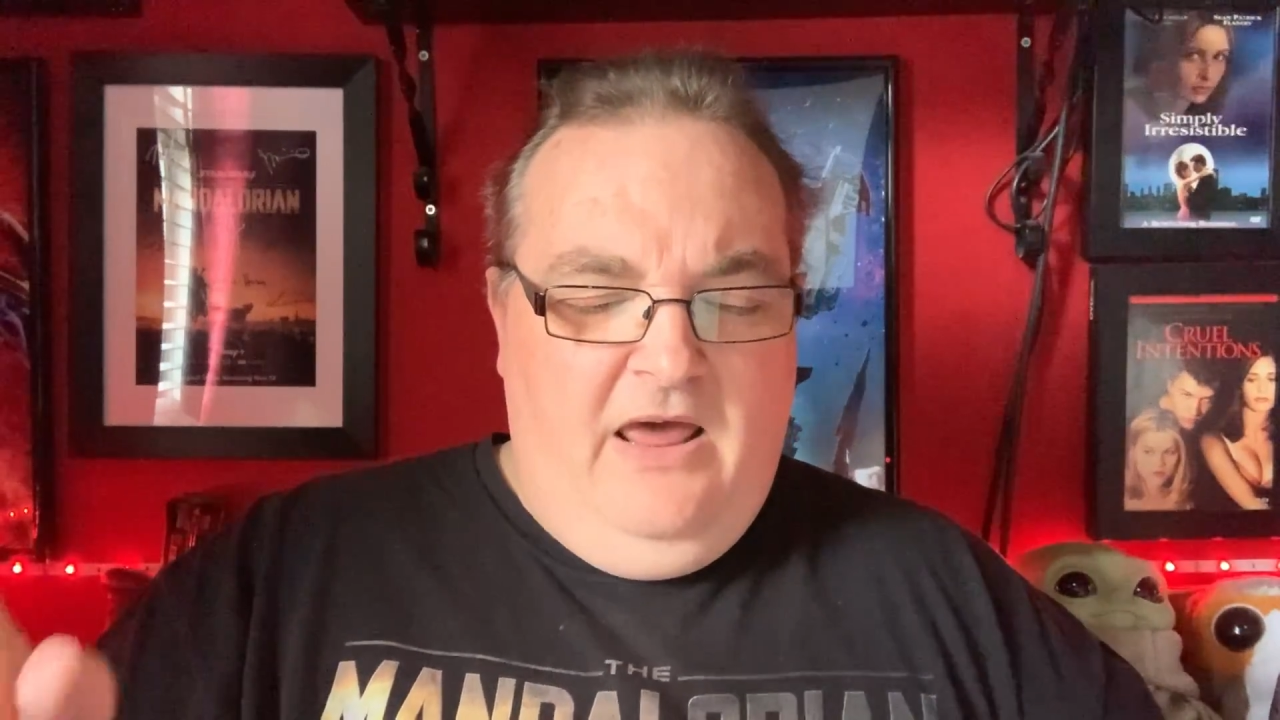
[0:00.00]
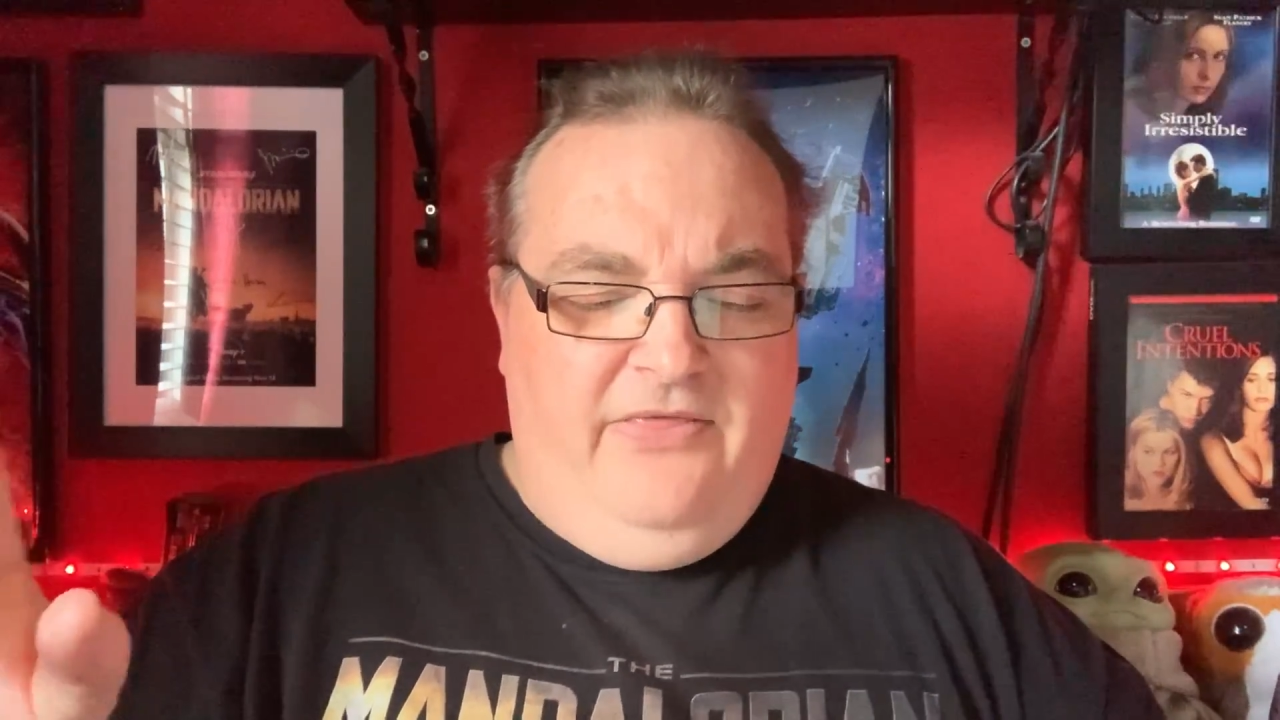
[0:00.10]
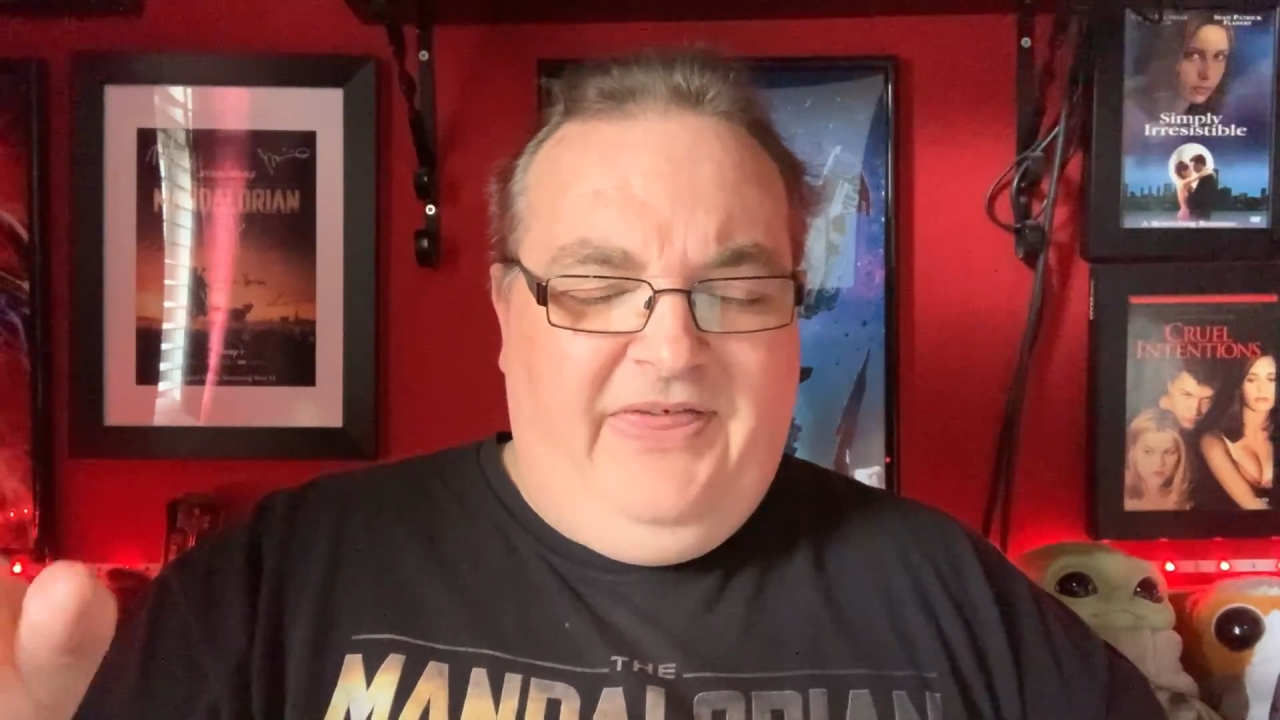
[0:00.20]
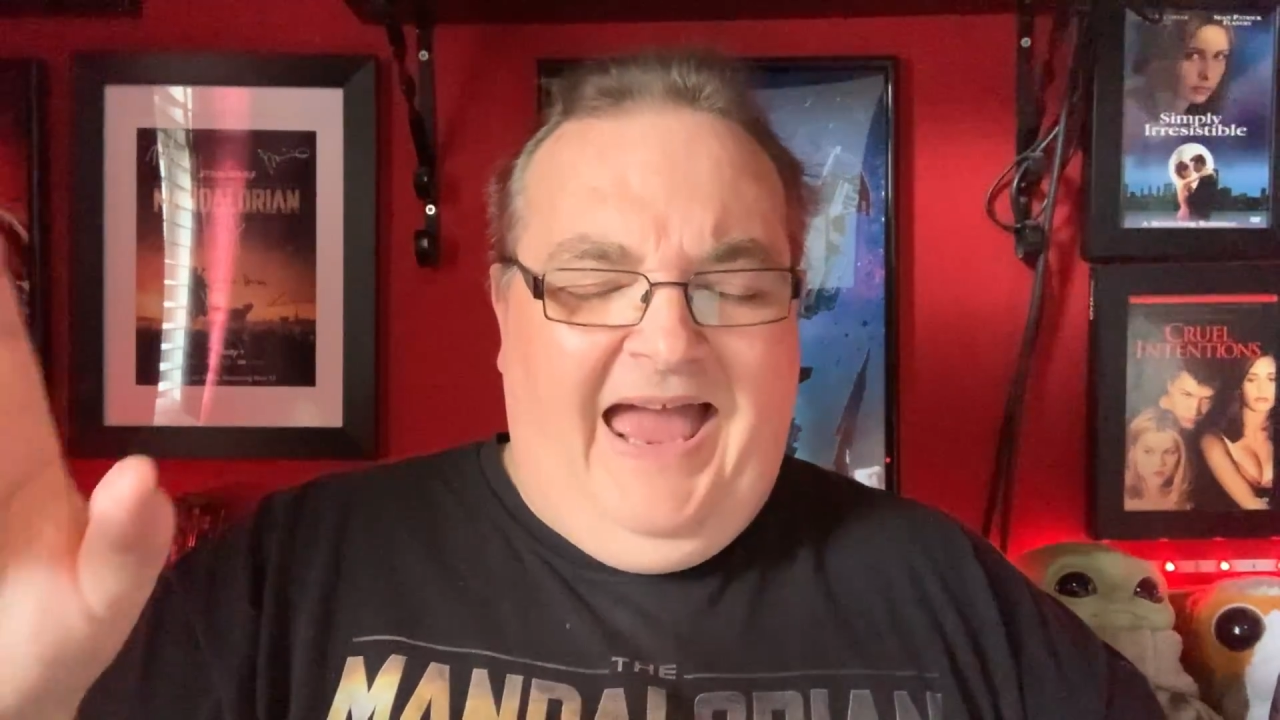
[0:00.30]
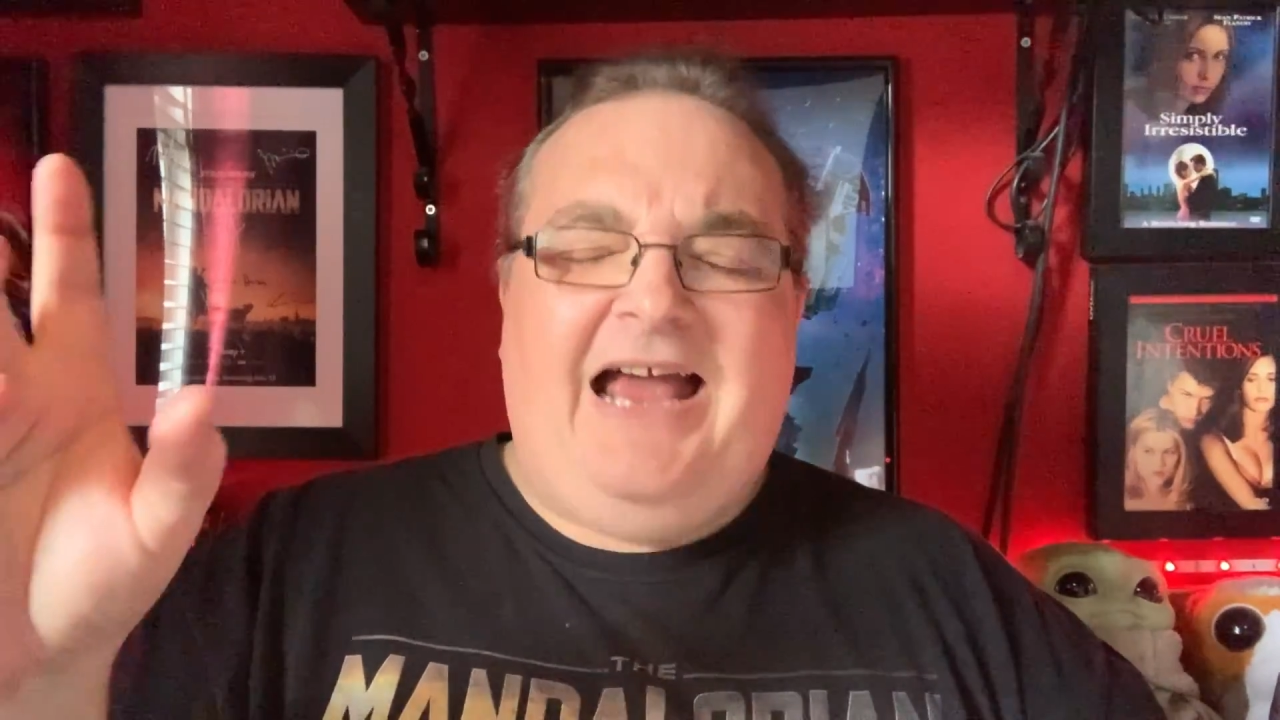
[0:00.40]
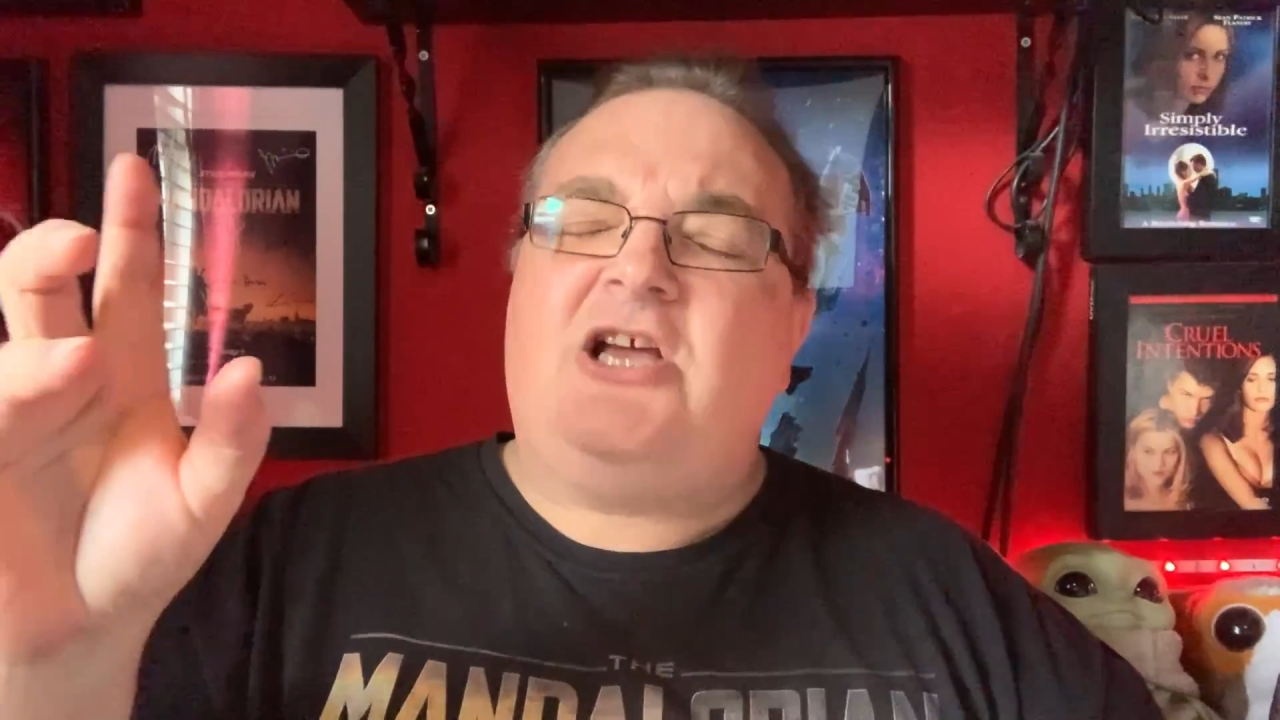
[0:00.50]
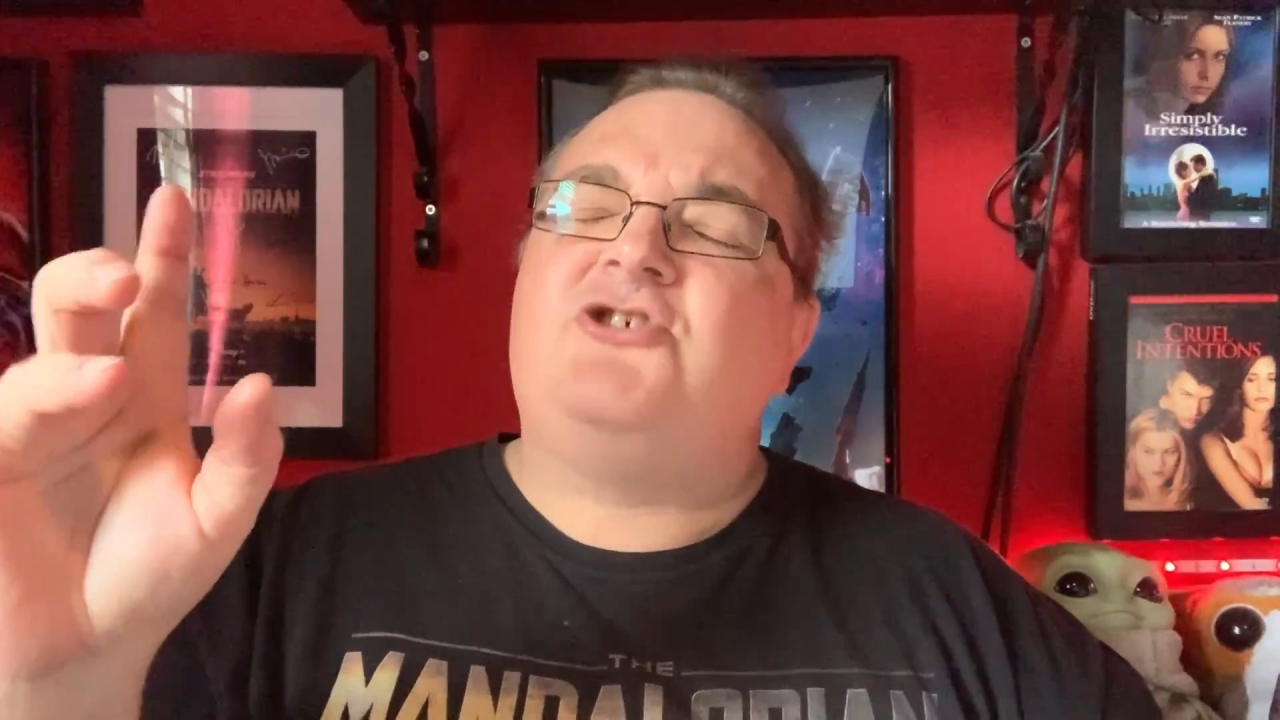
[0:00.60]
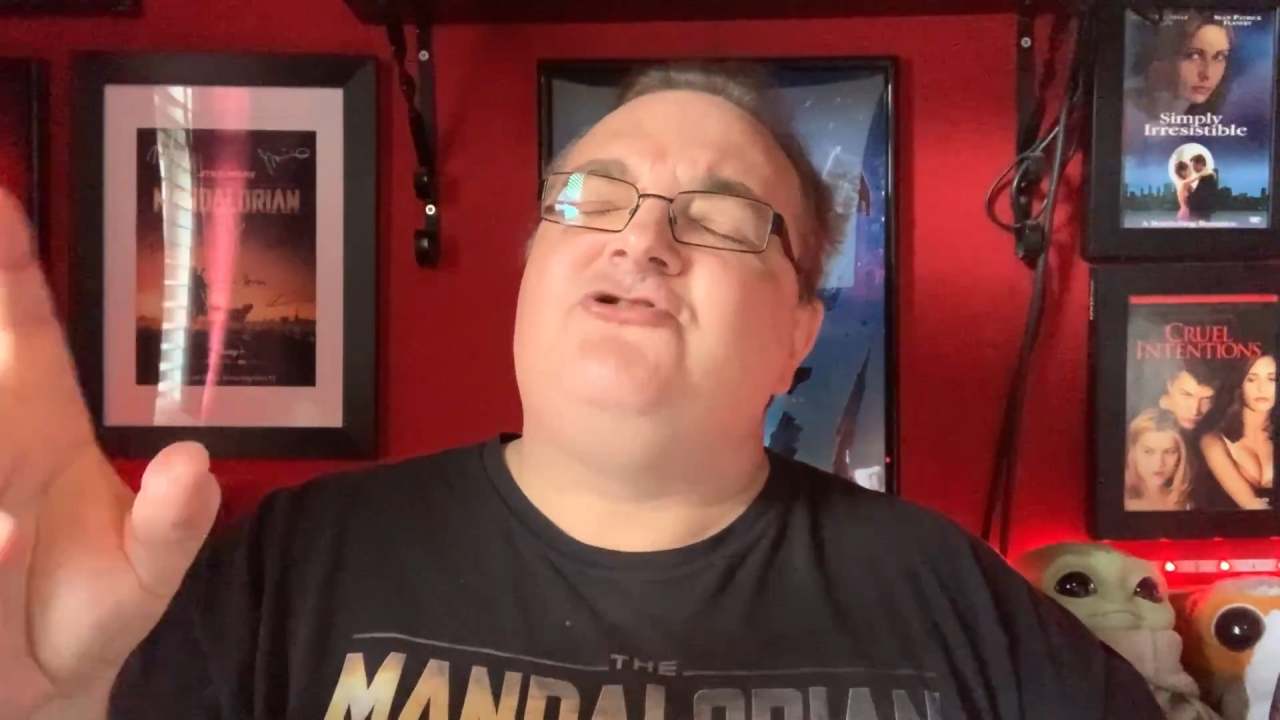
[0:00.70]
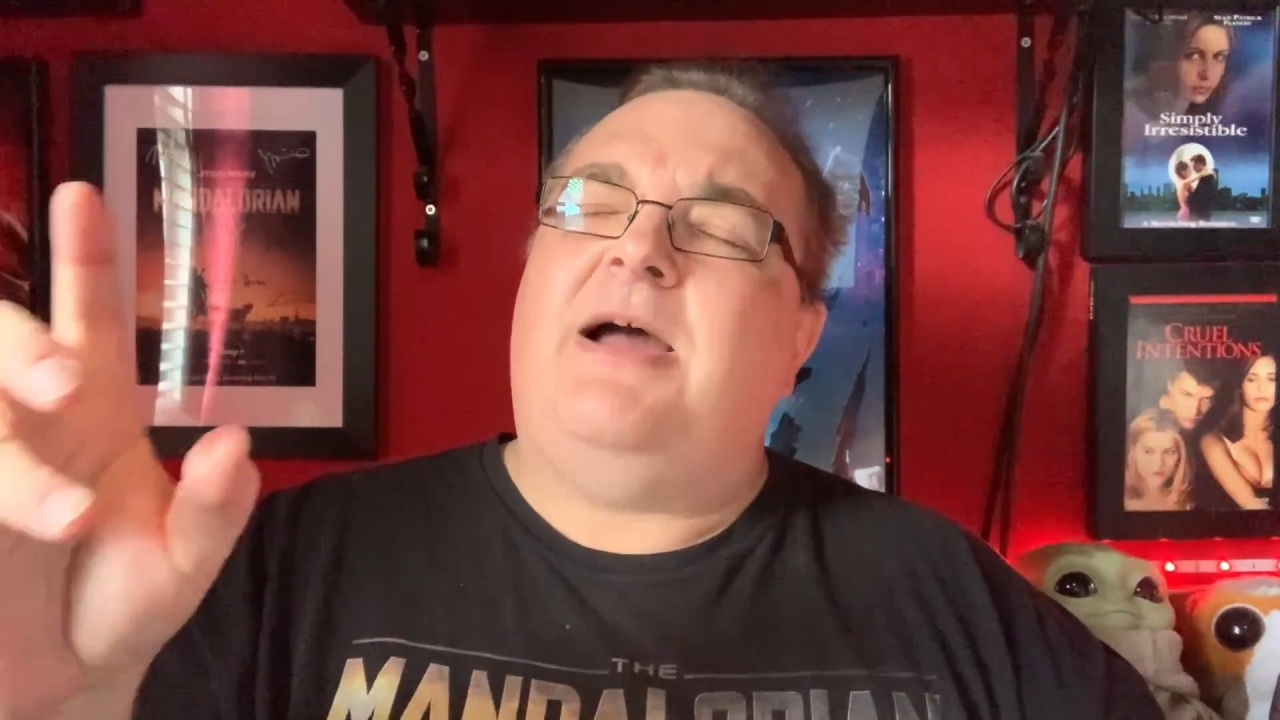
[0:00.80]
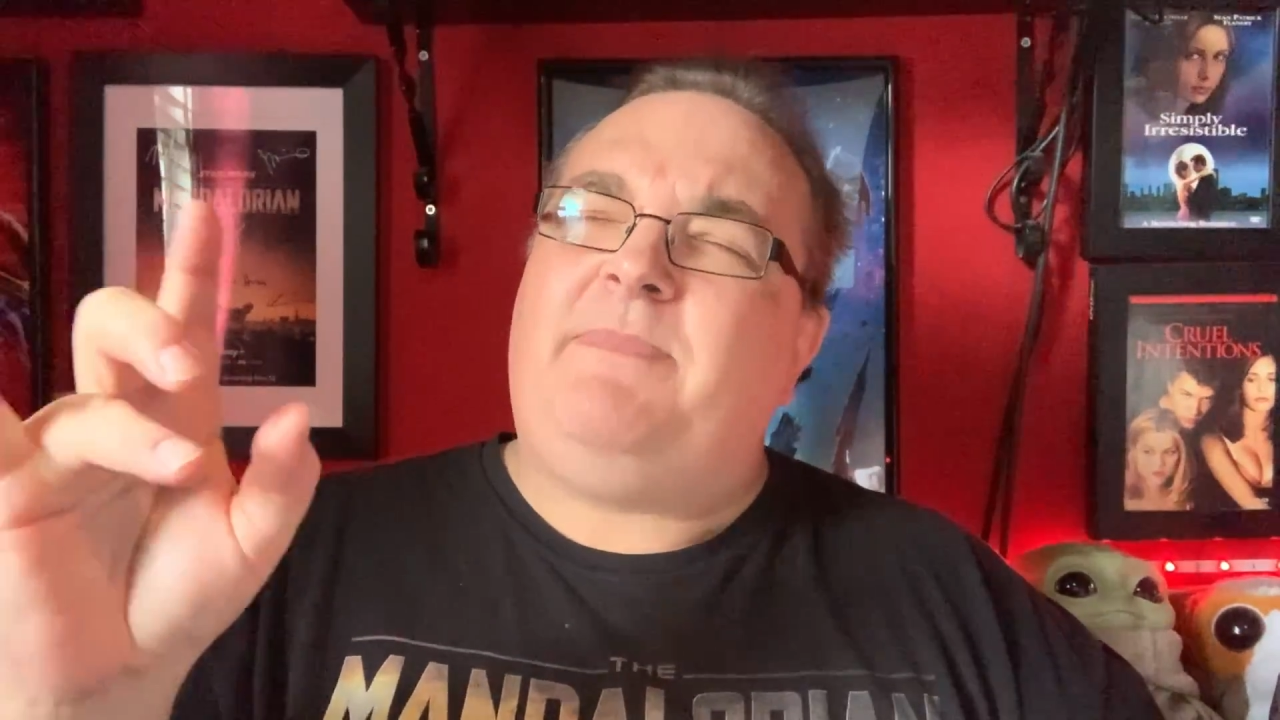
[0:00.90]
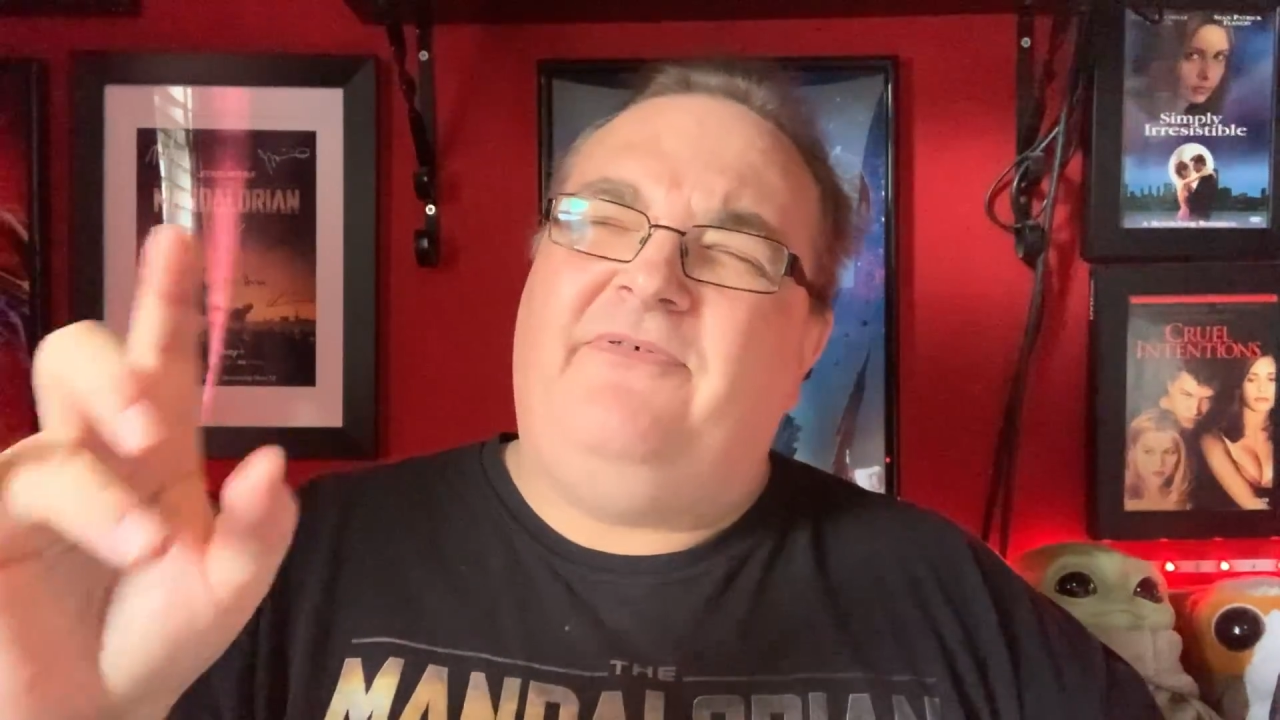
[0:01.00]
That crap